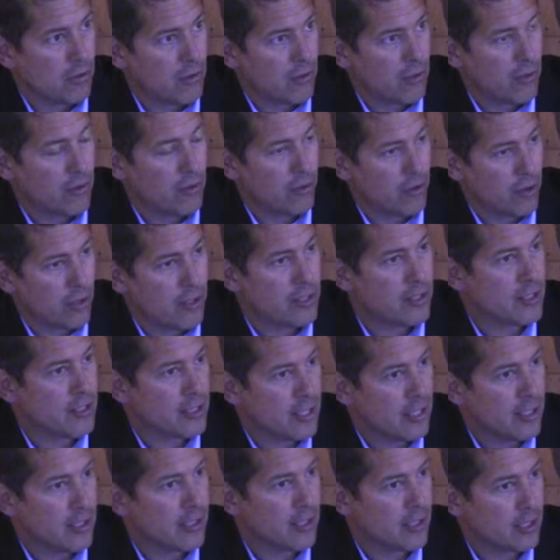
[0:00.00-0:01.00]
you're going to
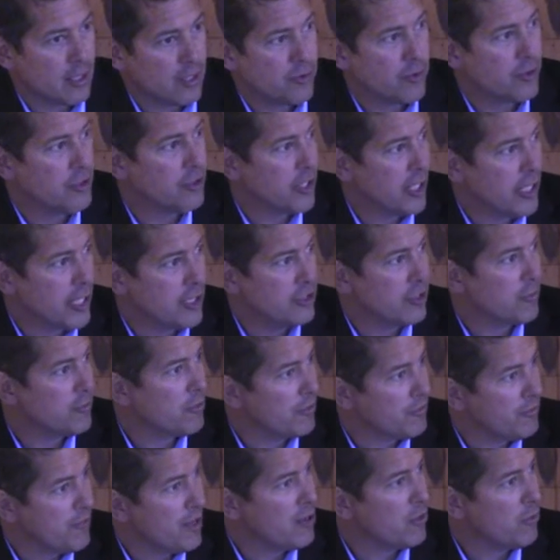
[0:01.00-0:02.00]
see the country change in
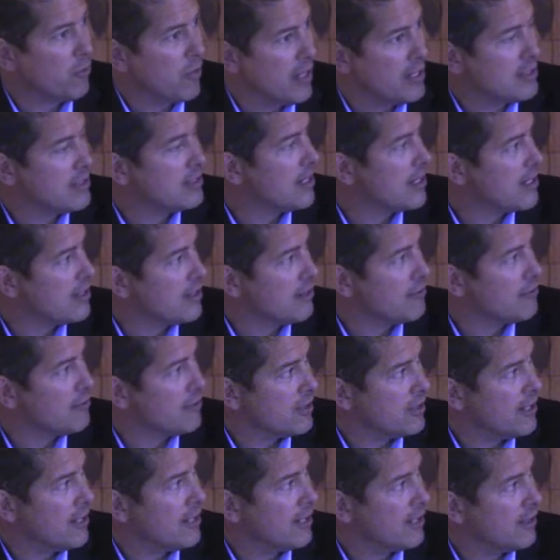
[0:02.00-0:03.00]
profound ways, and I think for
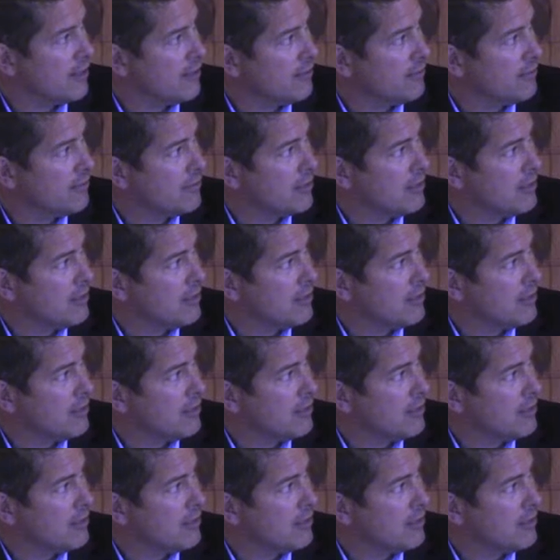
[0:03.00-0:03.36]
the negative.